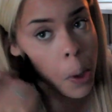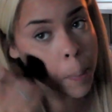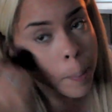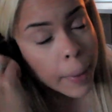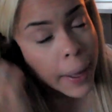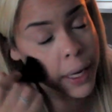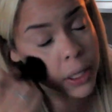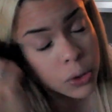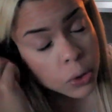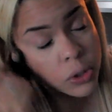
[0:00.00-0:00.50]

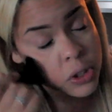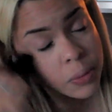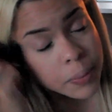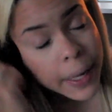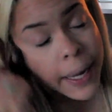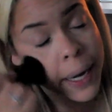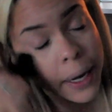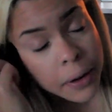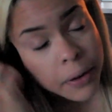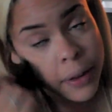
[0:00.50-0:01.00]
back towards
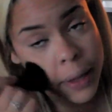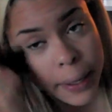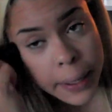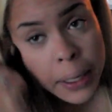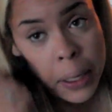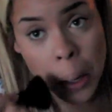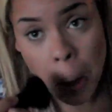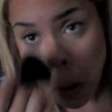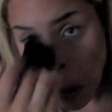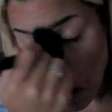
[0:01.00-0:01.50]
my
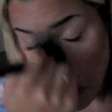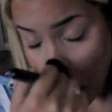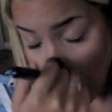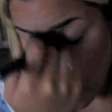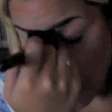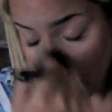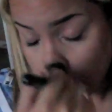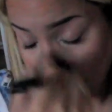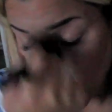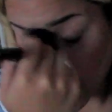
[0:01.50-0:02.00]
hairline.
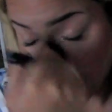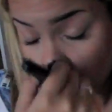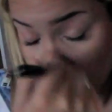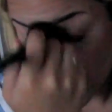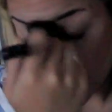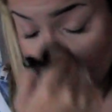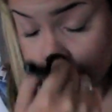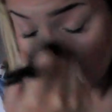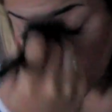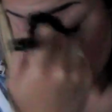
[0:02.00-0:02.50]
I'm going to
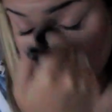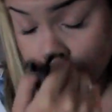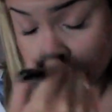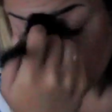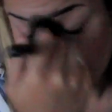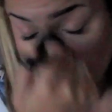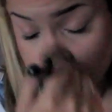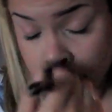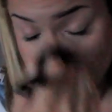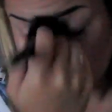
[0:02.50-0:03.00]
bring it down
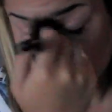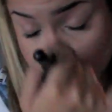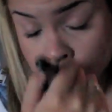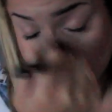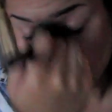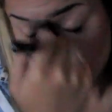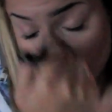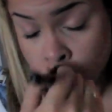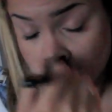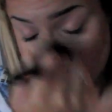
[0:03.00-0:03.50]
to my
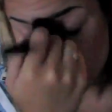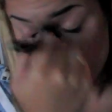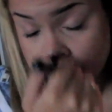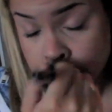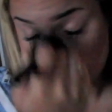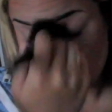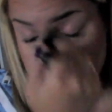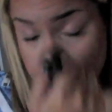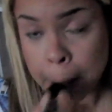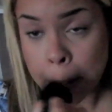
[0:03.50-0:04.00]
nose towards my
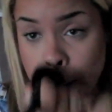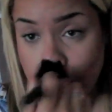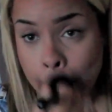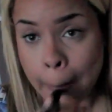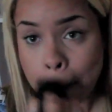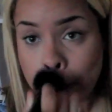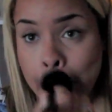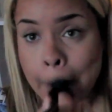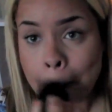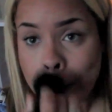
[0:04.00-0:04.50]
chin
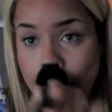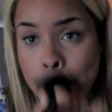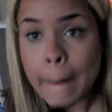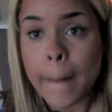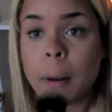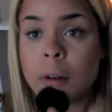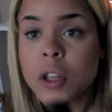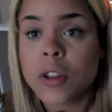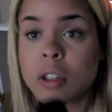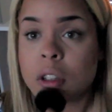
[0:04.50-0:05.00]

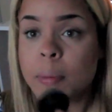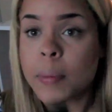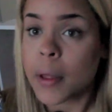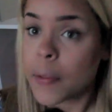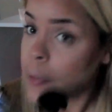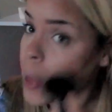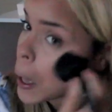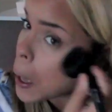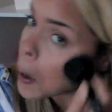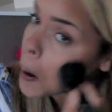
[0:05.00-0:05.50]
just to
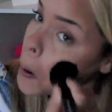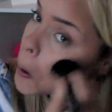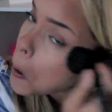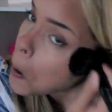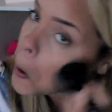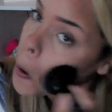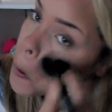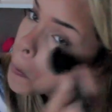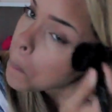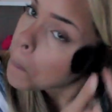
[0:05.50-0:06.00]
blend that
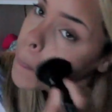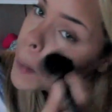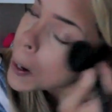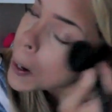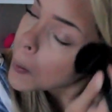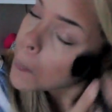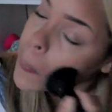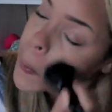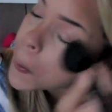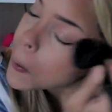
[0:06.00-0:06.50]

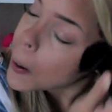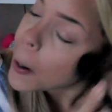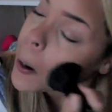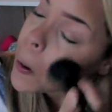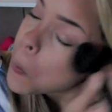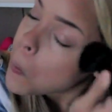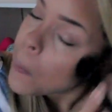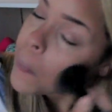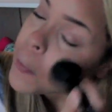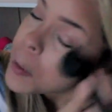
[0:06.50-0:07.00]
powder
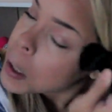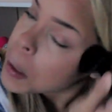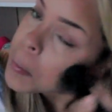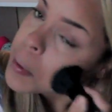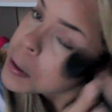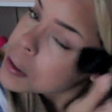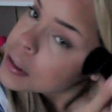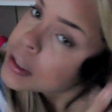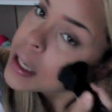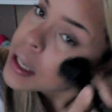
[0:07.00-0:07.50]
out, and then I'm
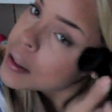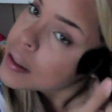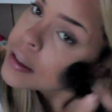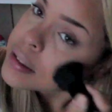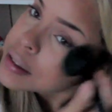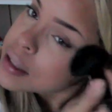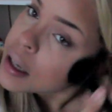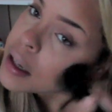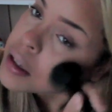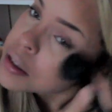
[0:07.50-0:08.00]
going to take
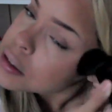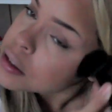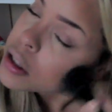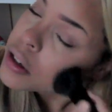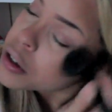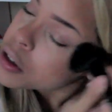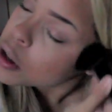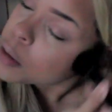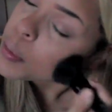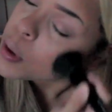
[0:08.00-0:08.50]
this side in
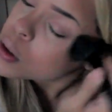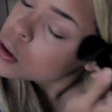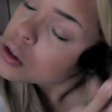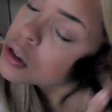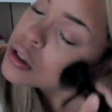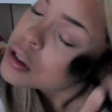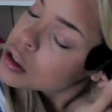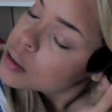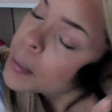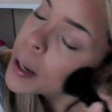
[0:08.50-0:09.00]
circular motions